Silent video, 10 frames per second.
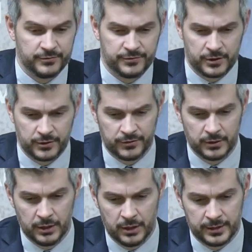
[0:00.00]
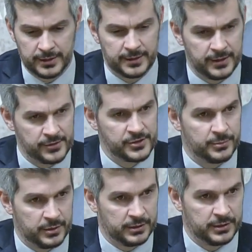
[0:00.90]
in front of a
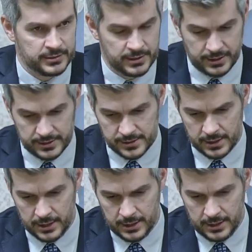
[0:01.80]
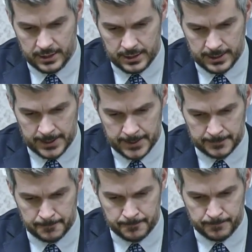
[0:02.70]
dictatorship in this case.
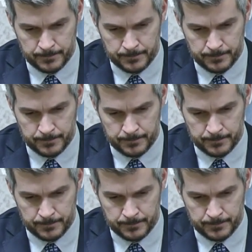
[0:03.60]
I